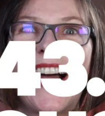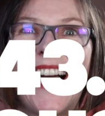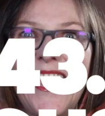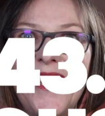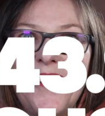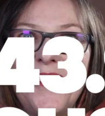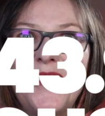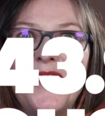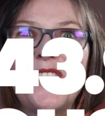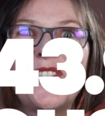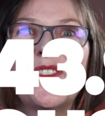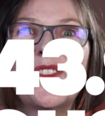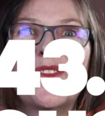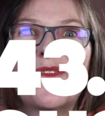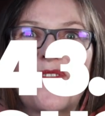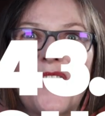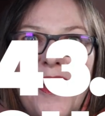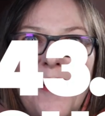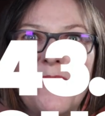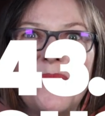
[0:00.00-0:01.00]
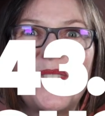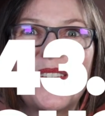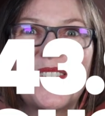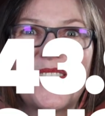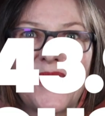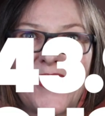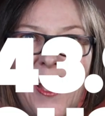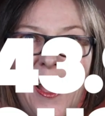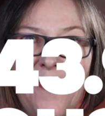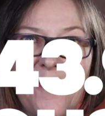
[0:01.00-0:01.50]
IOUs from the
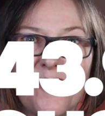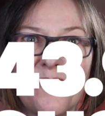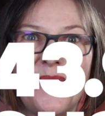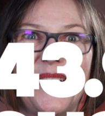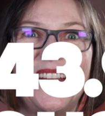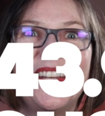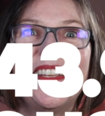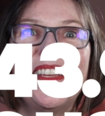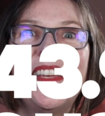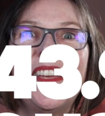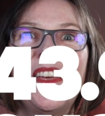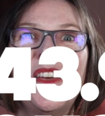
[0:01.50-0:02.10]
government,